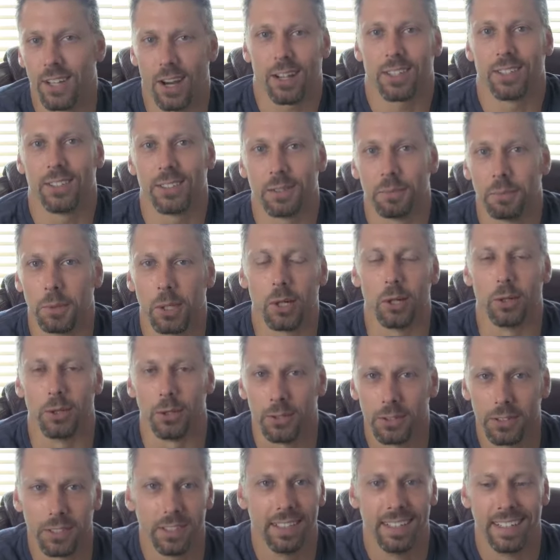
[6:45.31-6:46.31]
talk to some
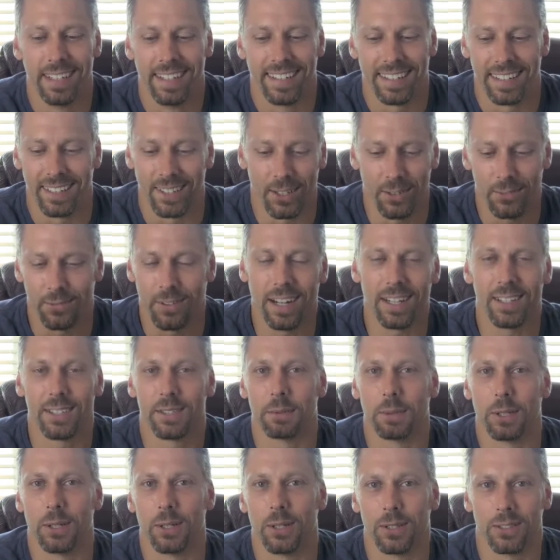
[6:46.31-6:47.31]
girls. You know, find
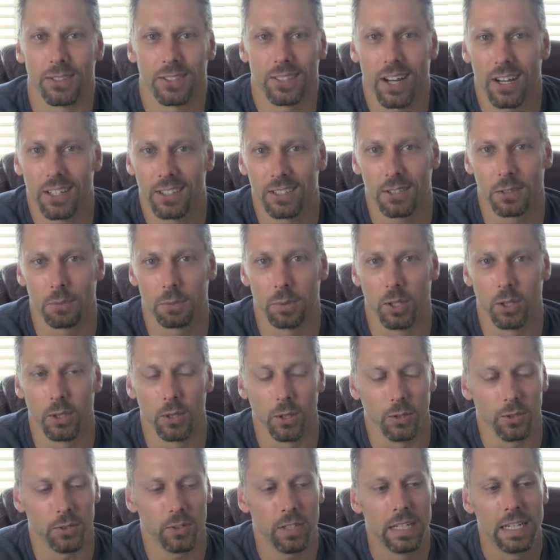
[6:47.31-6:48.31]
some girls, talk to some
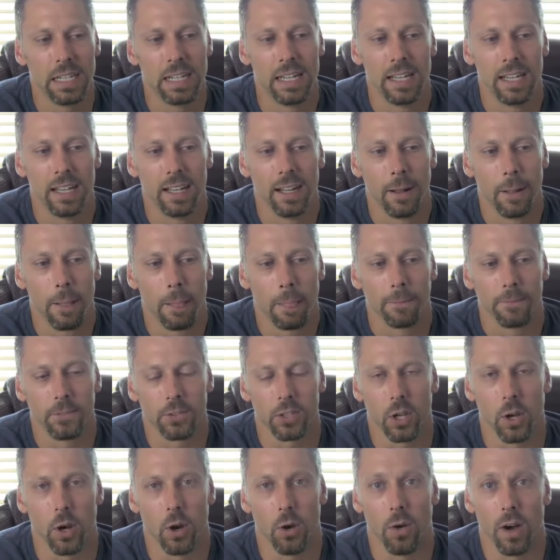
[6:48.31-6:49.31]
girls.
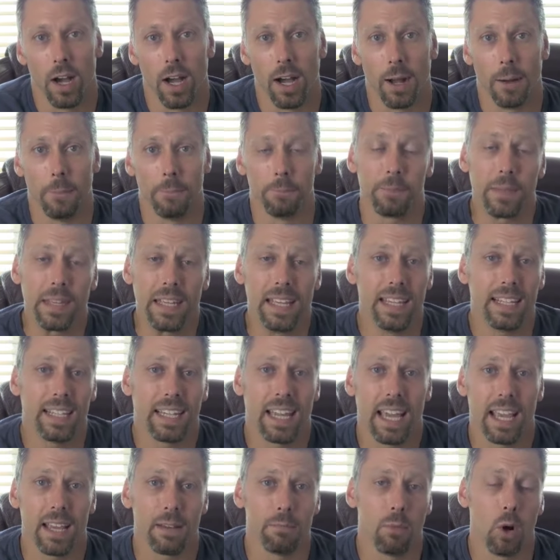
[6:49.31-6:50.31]
So um, he
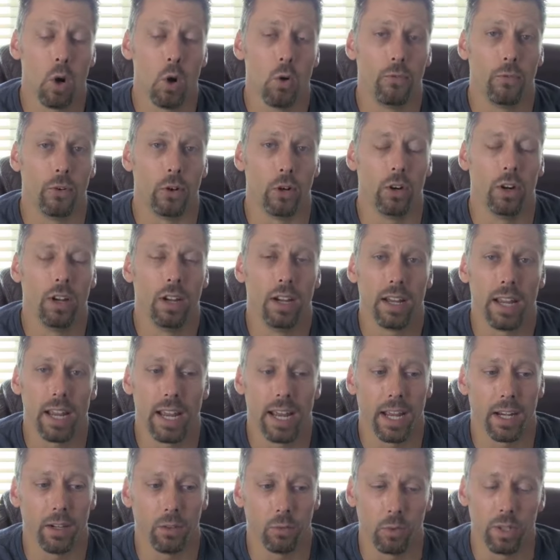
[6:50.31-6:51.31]
came over
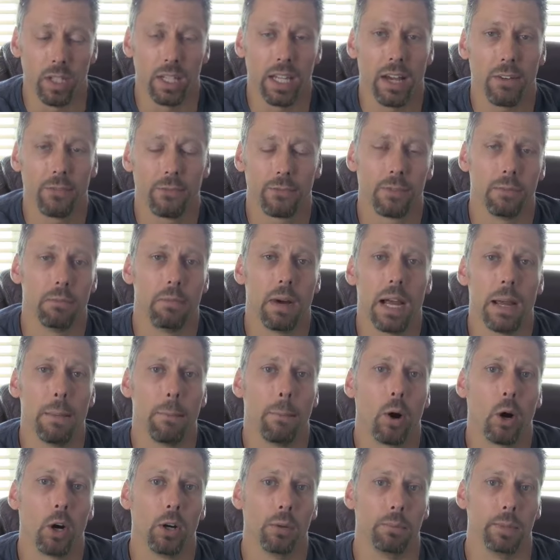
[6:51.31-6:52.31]
and we left from my
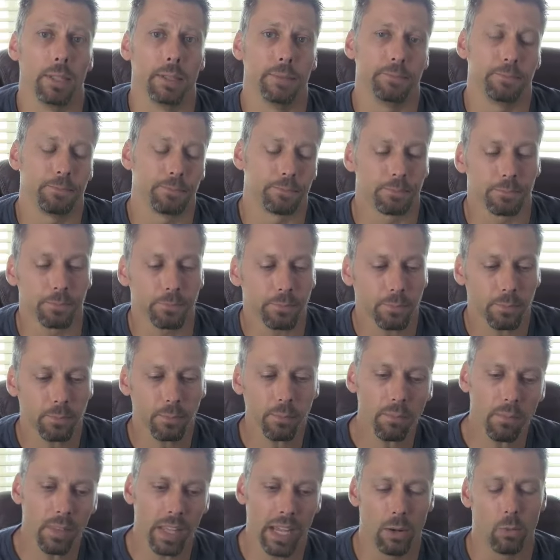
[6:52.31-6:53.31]
apartment.
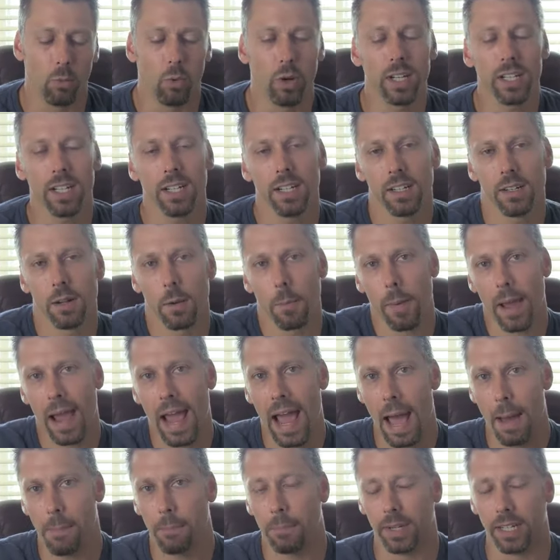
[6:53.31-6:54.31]
And what ended up
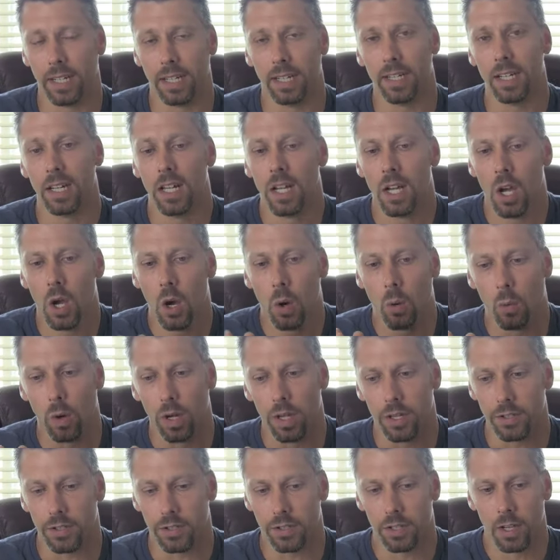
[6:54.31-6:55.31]
happening
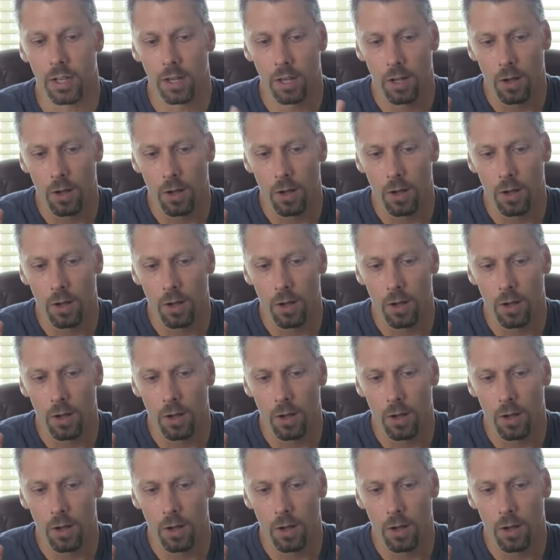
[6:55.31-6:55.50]
was